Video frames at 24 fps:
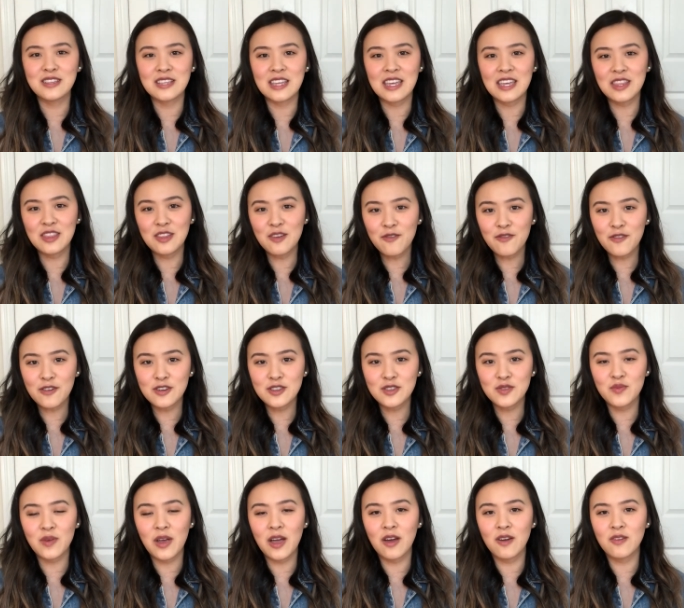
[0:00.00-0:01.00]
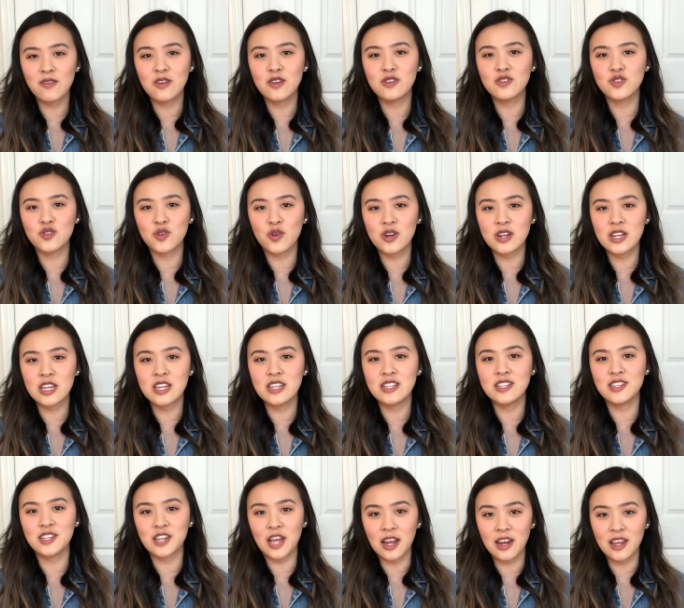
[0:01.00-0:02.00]
In the first round,
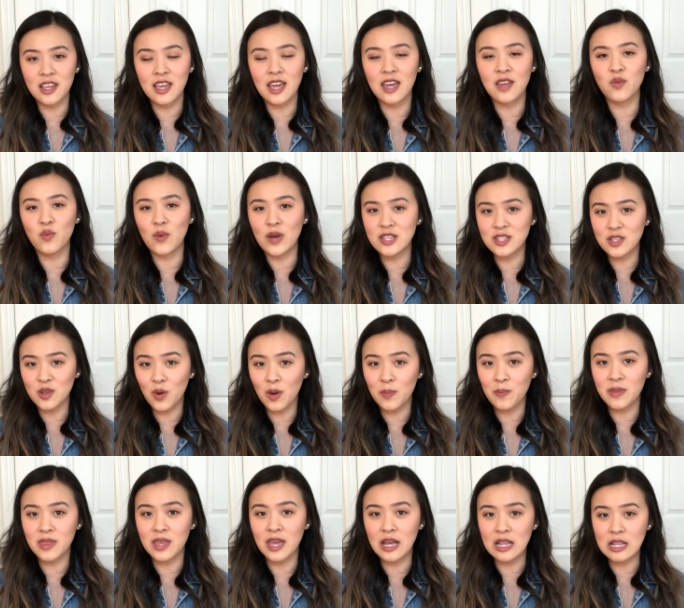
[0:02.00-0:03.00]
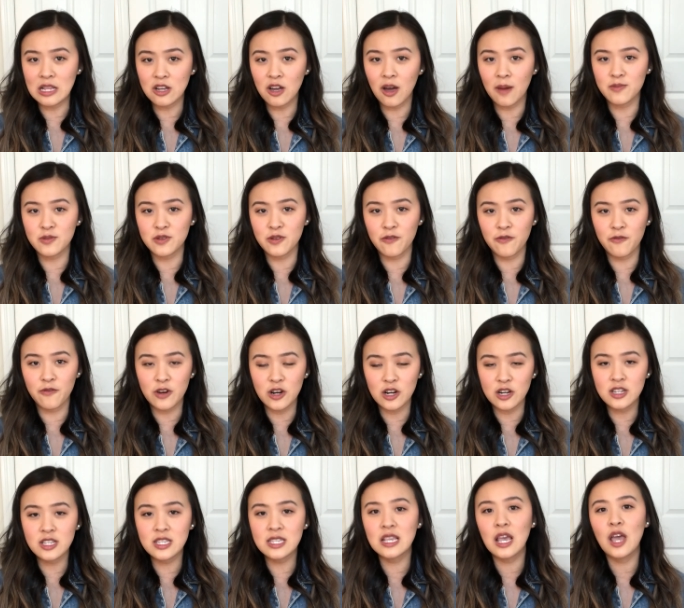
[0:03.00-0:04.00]
Jordan, Jenny, and Wes go up in the helicopter
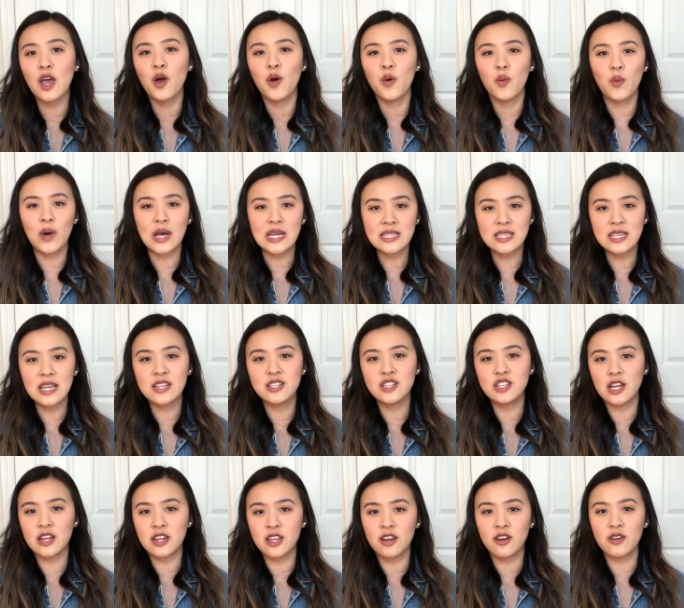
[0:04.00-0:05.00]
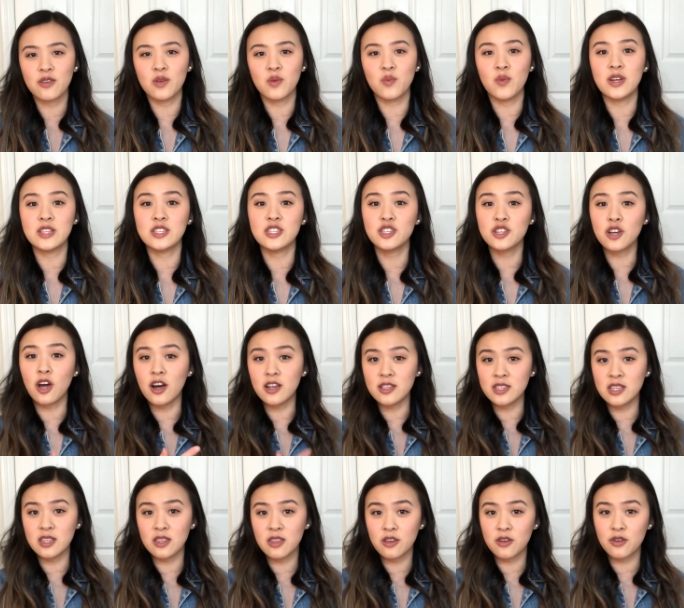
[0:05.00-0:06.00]
first. Wes and Jenny are the ones
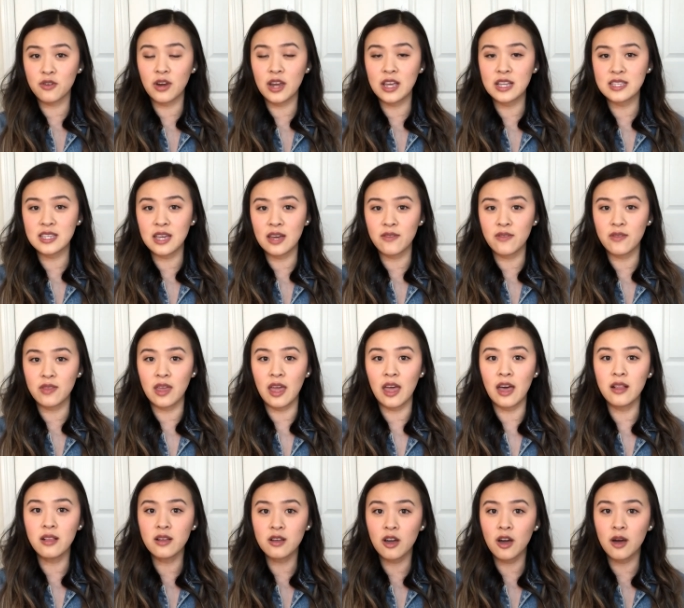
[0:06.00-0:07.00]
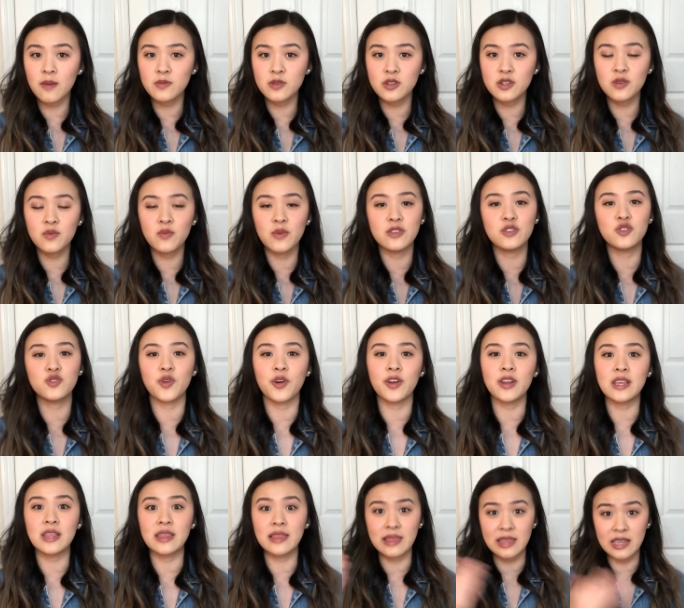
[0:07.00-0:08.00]
tossing their crates out of the helicopter, with
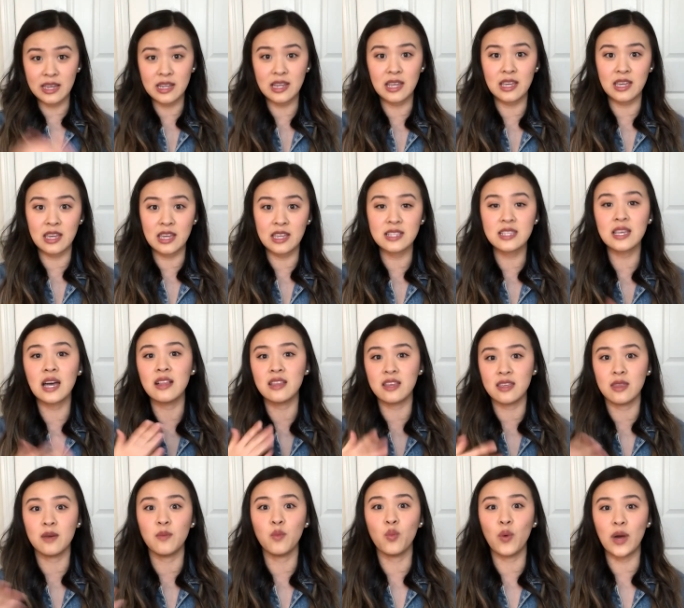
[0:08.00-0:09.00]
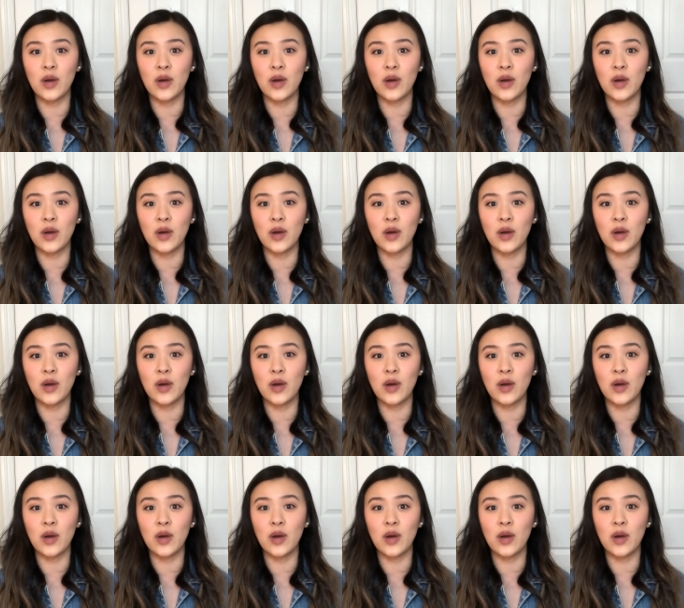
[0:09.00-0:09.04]
Jordan leading it, telling them